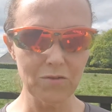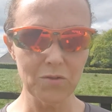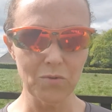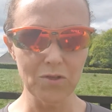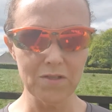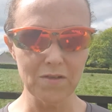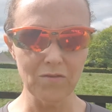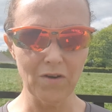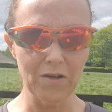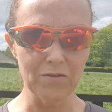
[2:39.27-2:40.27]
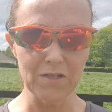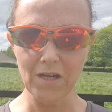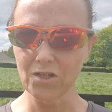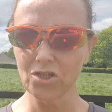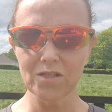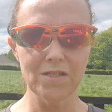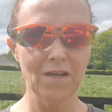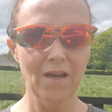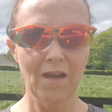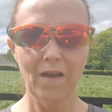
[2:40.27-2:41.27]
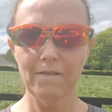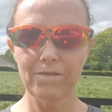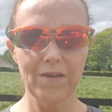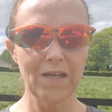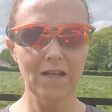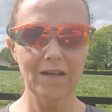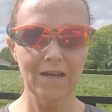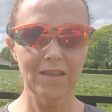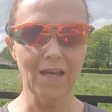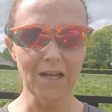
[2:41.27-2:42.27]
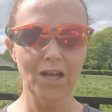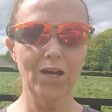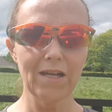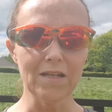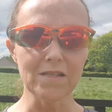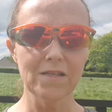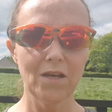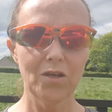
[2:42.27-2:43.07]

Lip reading: towards the ground, and just feel that lightness.